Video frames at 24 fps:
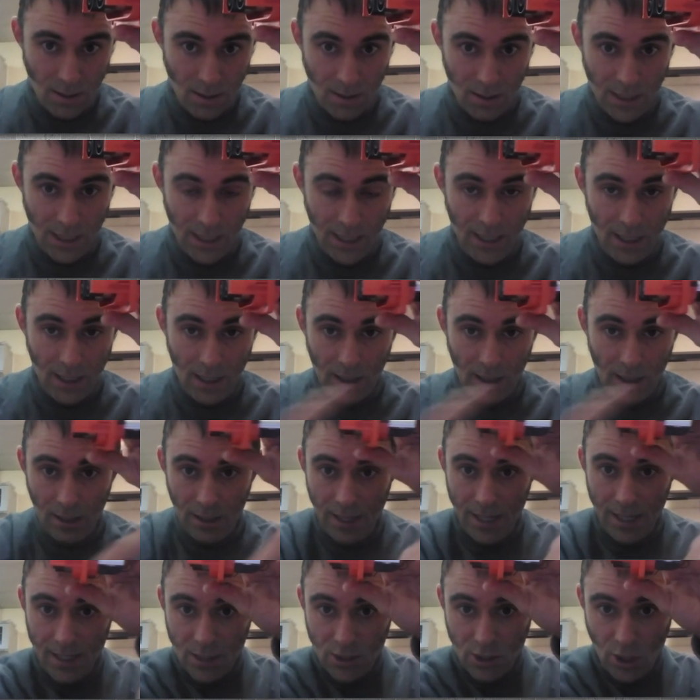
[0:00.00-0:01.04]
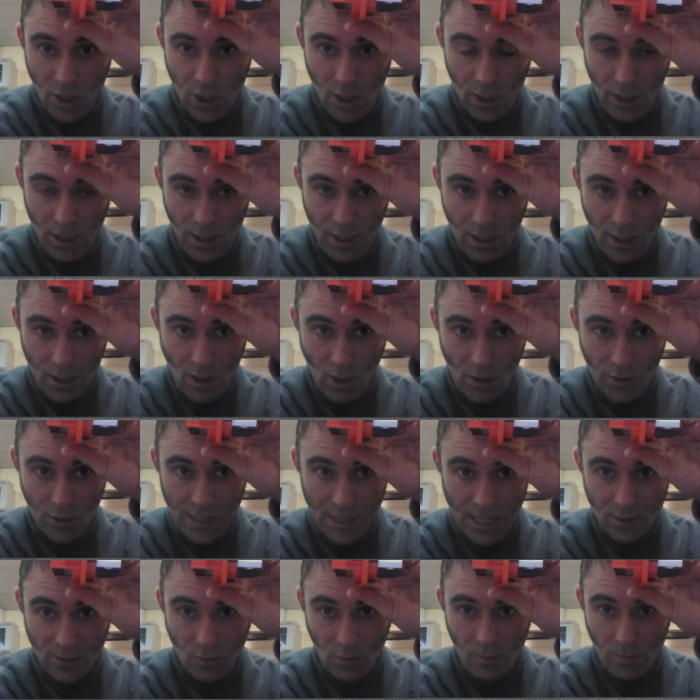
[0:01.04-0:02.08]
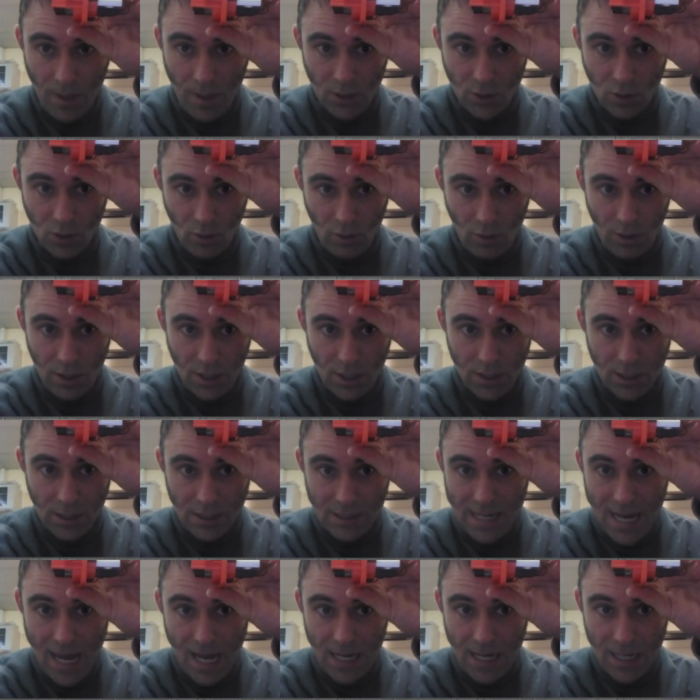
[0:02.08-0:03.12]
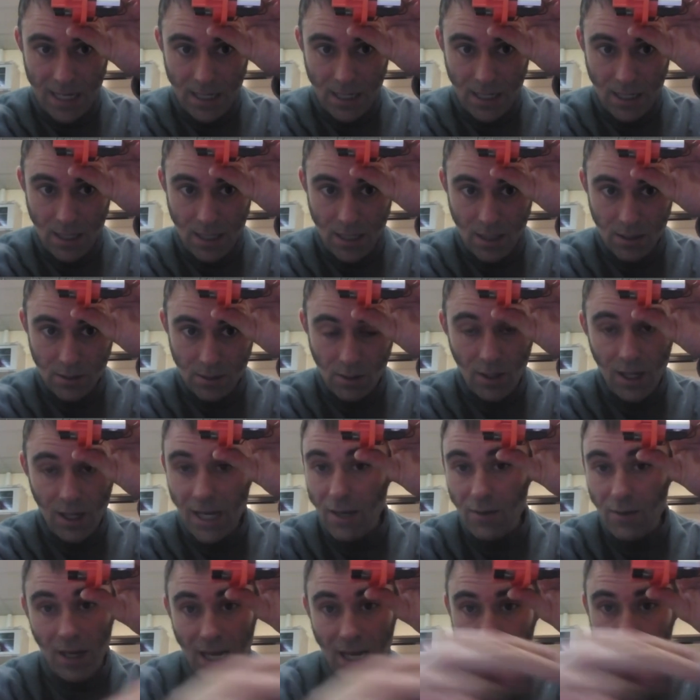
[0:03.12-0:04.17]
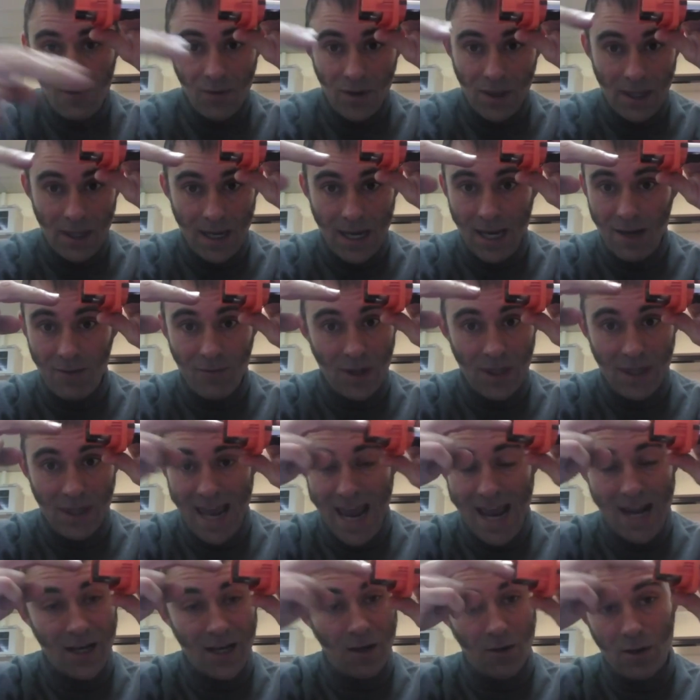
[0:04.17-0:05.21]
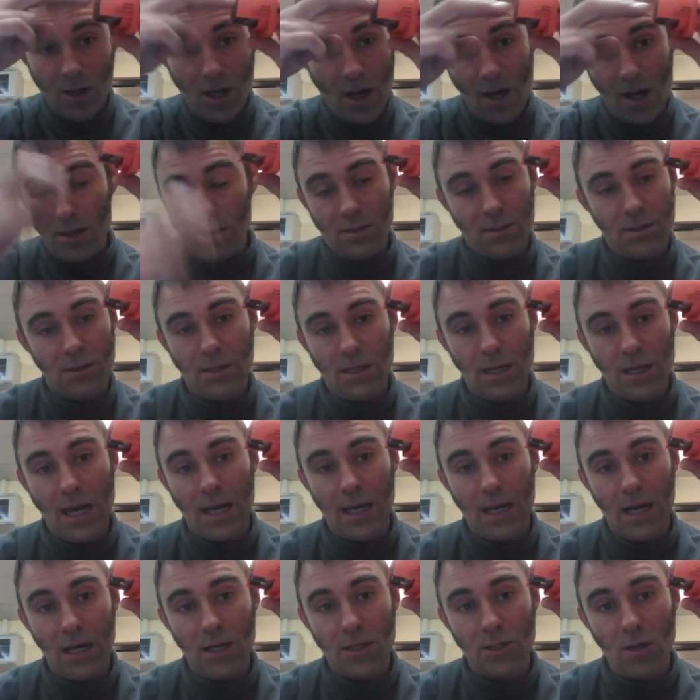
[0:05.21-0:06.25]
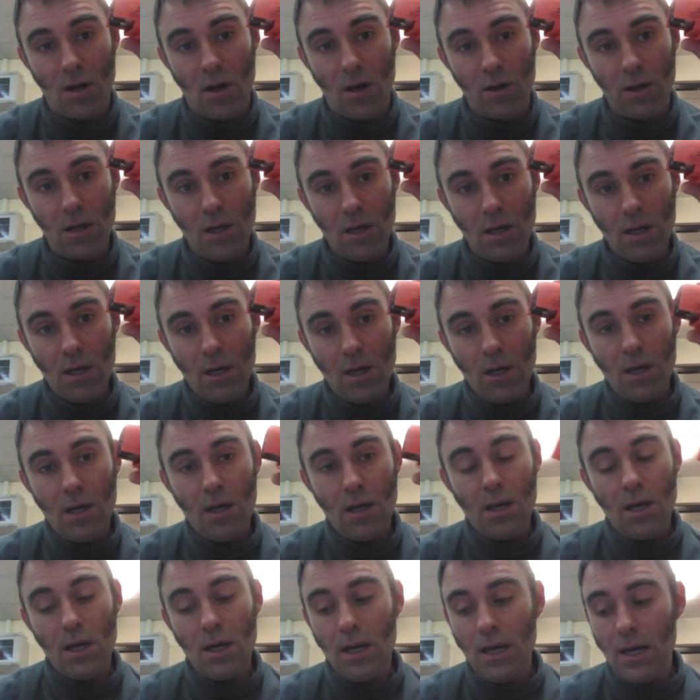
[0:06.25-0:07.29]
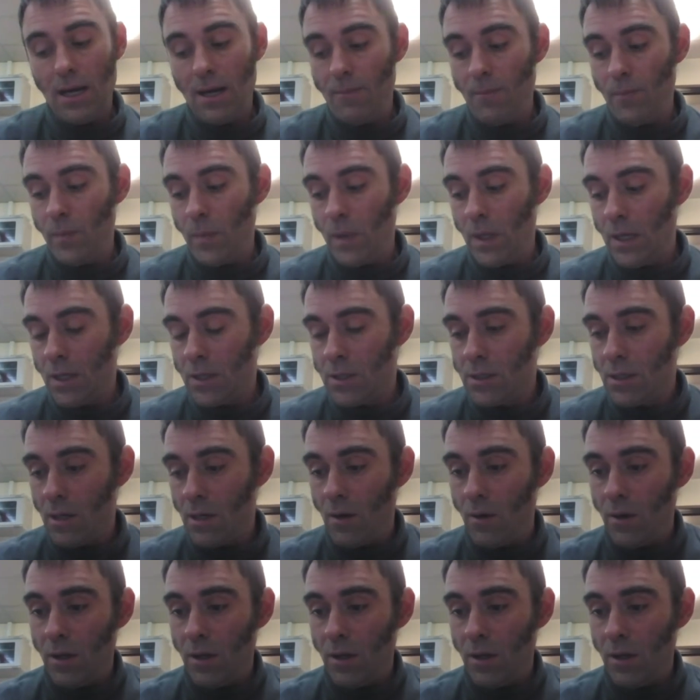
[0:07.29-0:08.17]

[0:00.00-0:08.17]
then it will internally the contact will make sure that this is dead. so yeah, even, even, then you can't uh, get a shock. Yeah. Um, so